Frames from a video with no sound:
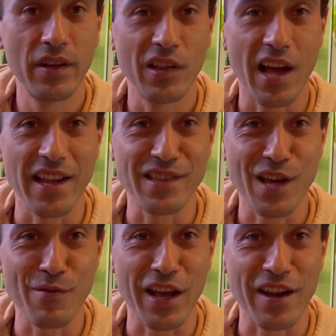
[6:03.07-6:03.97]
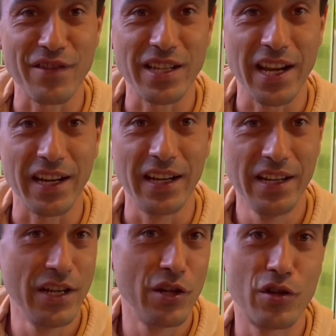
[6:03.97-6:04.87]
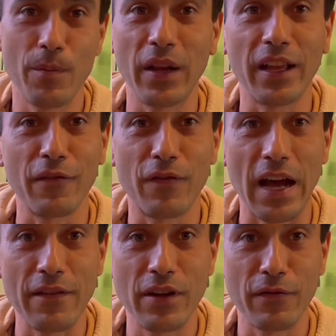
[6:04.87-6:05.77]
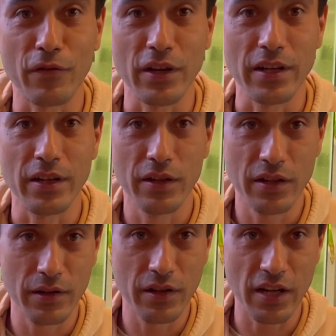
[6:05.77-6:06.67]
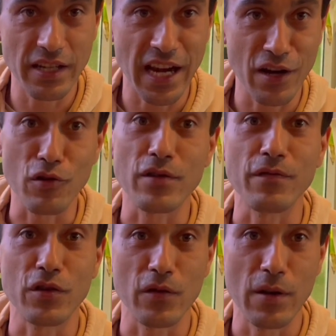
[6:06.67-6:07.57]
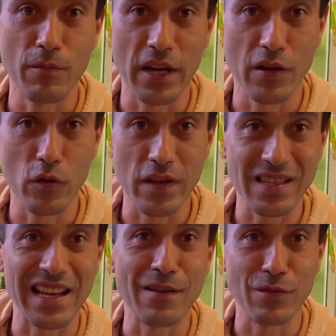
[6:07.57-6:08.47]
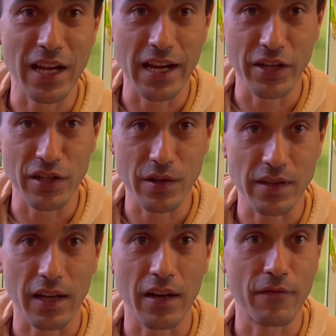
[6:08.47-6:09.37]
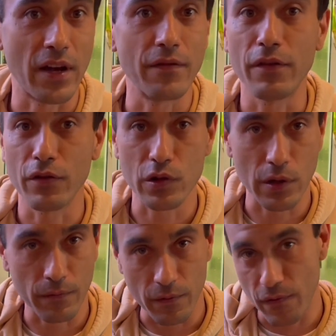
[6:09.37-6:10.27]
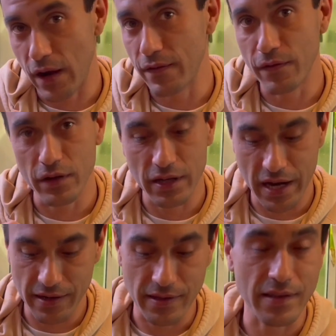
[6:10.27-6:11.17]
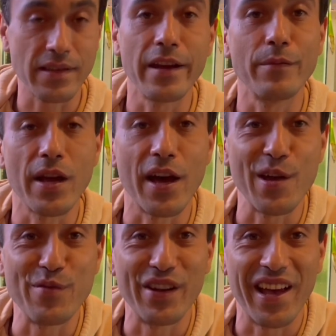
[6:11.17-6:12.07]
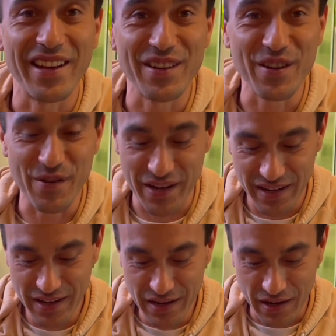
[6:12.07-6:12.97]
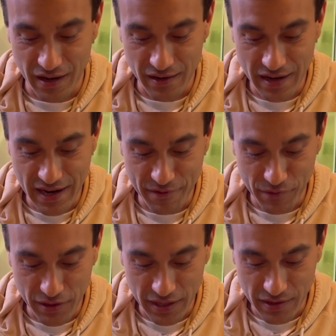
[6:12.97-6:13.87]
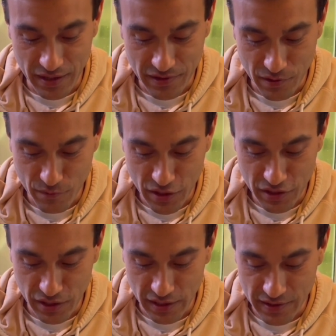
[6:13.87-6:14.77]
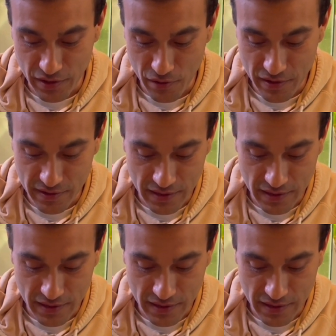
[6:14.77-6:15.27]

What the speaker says: lines coming out of a tank, dripping like 5 different containers of shrimp into the same tank, just because I got 5 different shrimp from 5 different tanks at the same time and had to do it. All right, well, thank you guys so much, and let's go to this